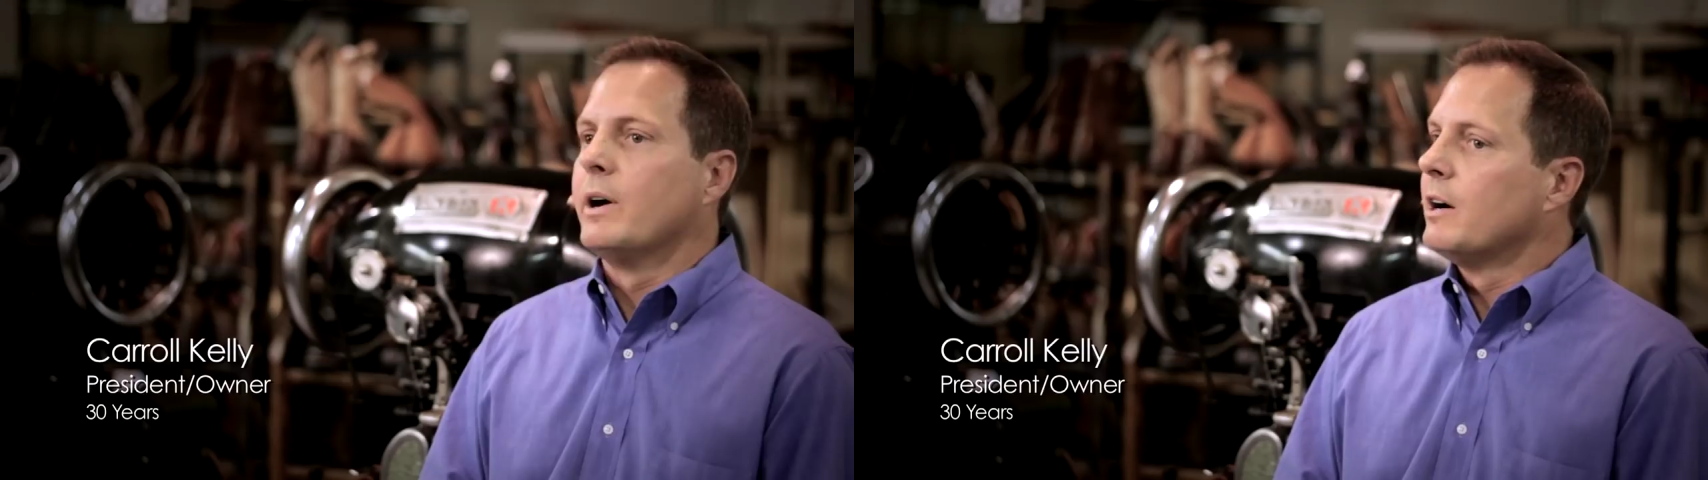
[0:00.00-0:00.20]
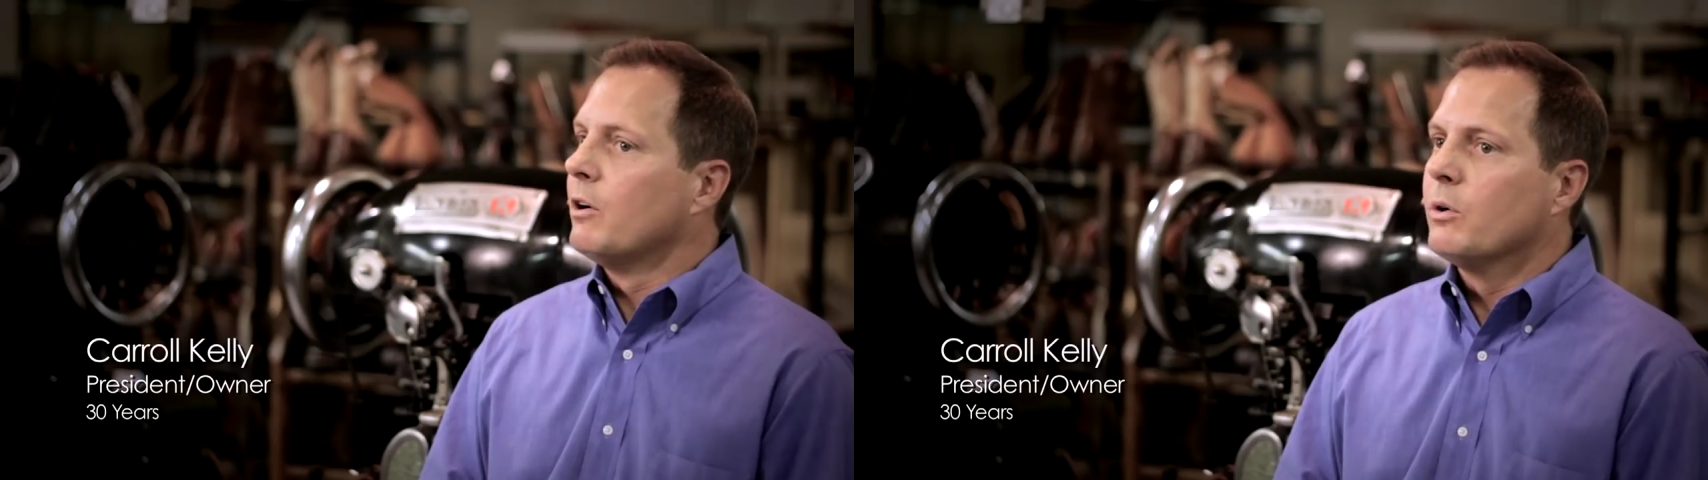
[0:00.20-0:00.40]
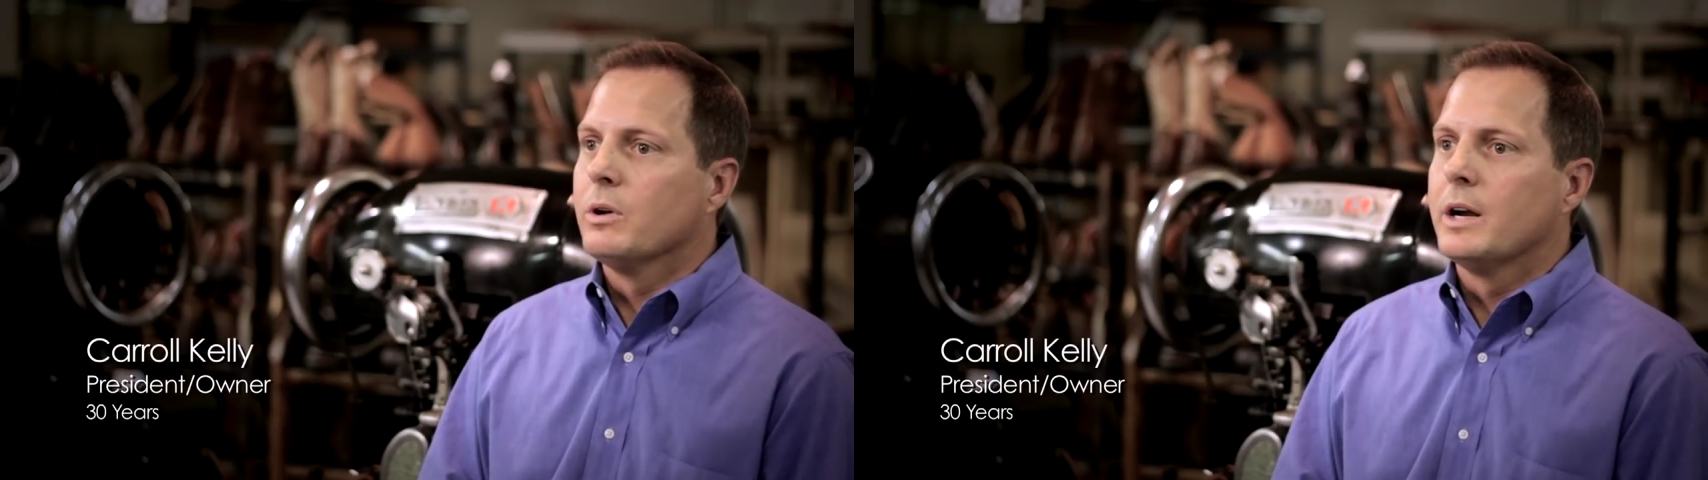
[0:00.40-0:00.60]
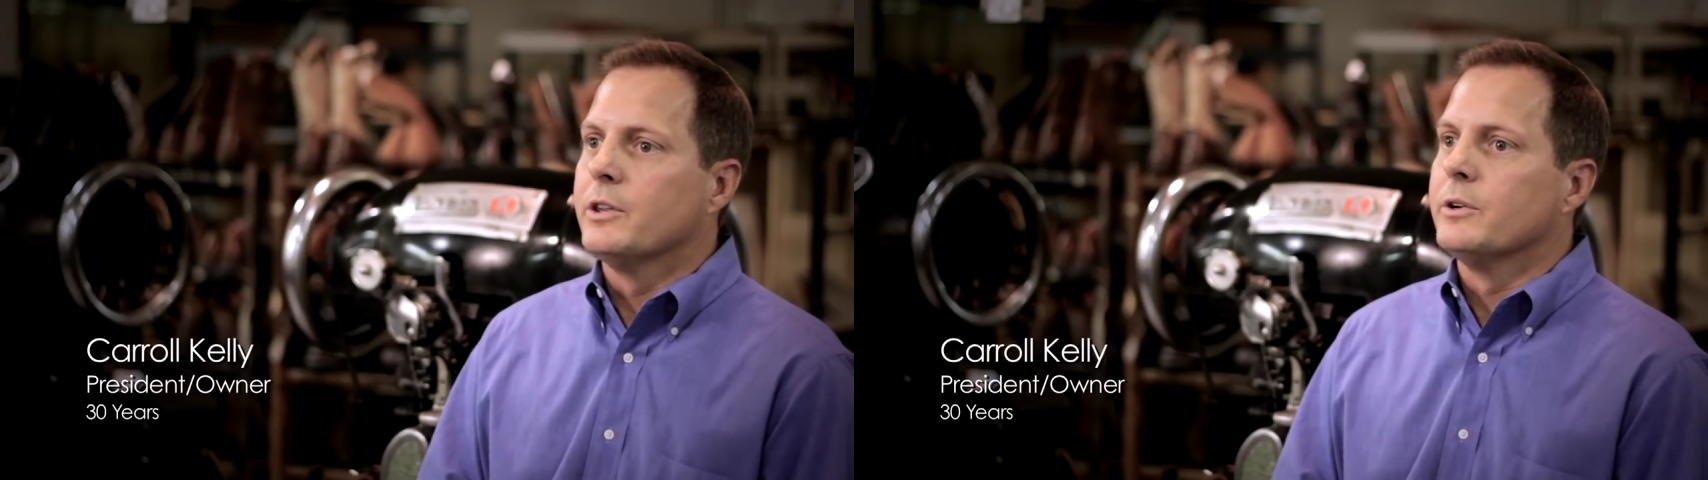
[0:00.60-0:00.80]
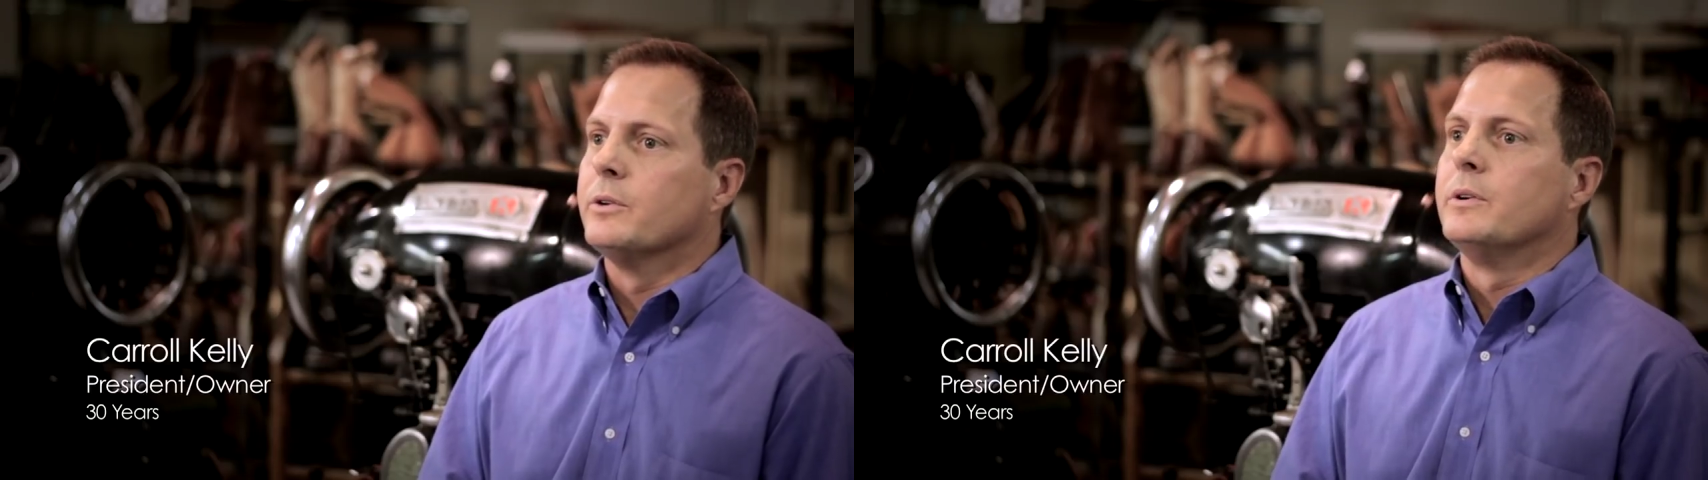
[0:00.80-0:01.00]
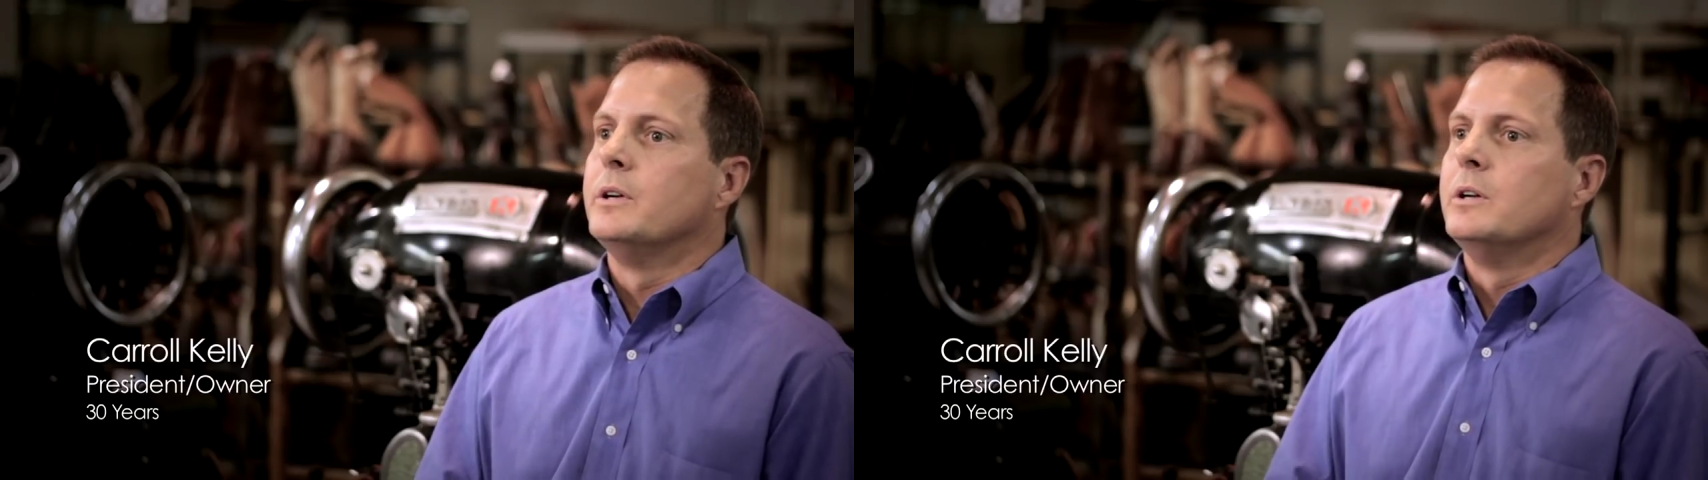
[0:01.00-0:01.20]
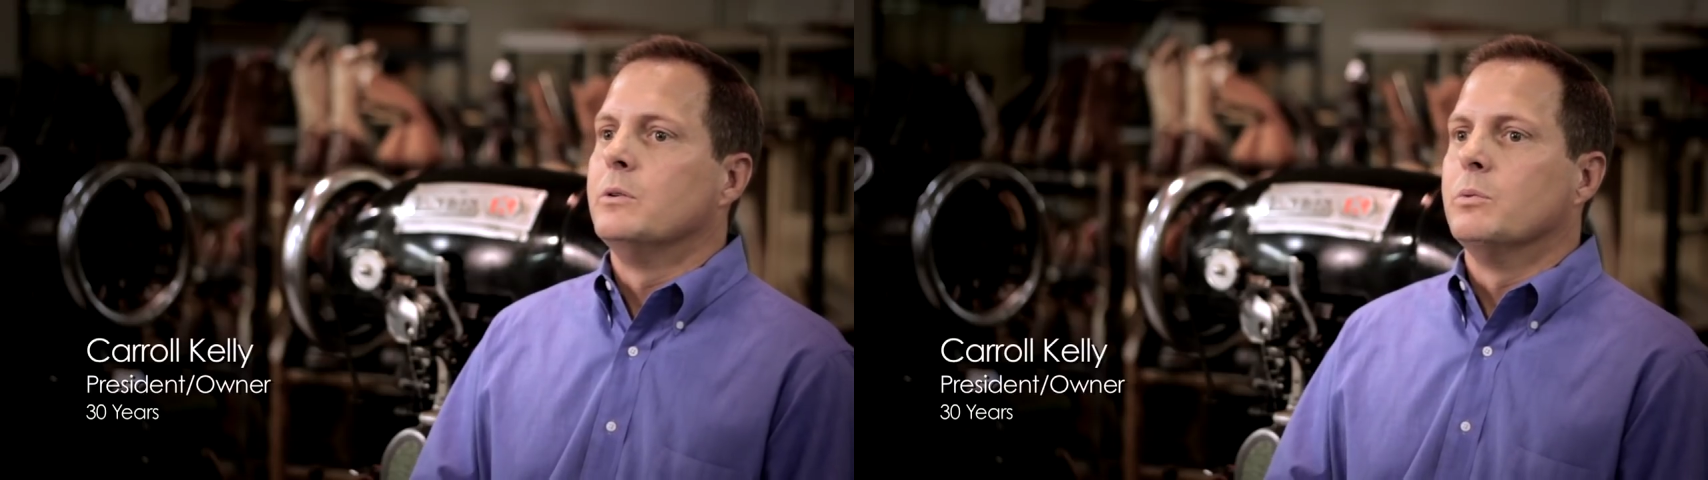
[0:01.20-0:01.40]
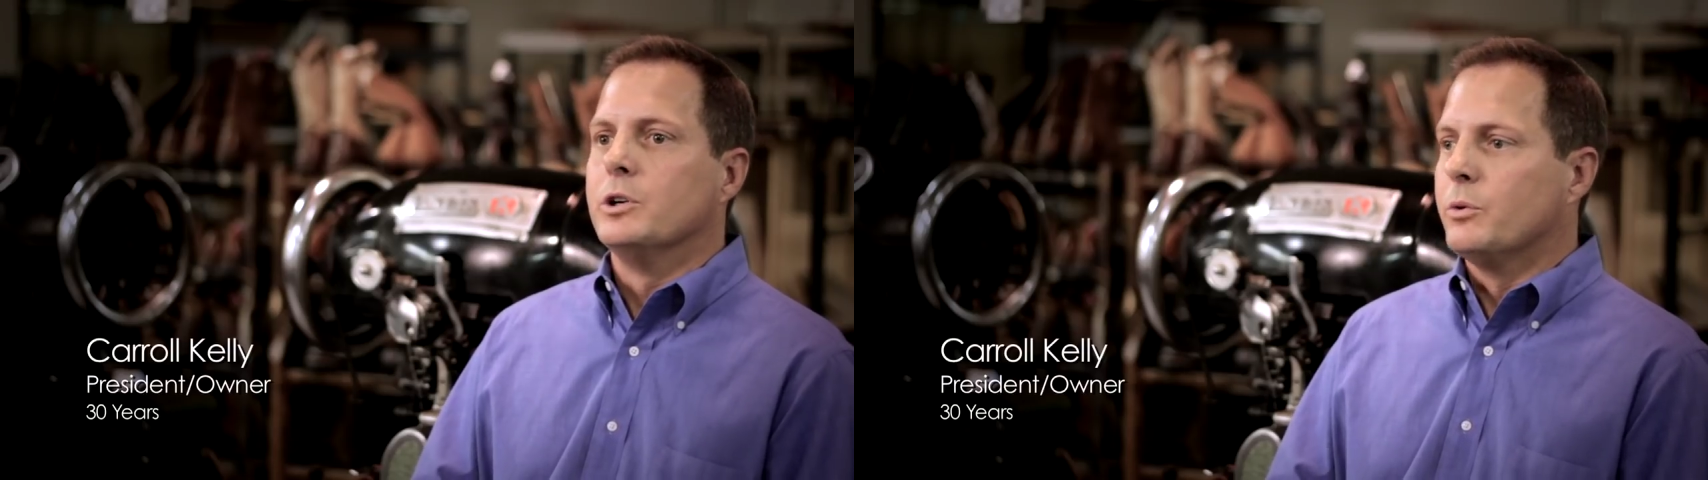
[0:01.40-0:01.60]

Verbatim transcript: grade our own leather. We're